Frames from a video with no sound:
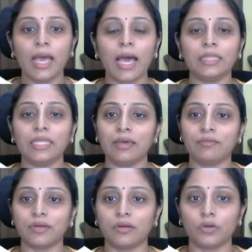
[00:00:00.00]
and they have
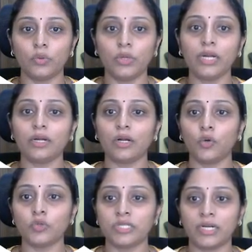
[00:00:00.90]
concluded
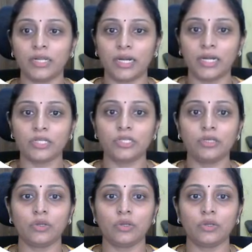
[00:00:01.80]
closed under addition.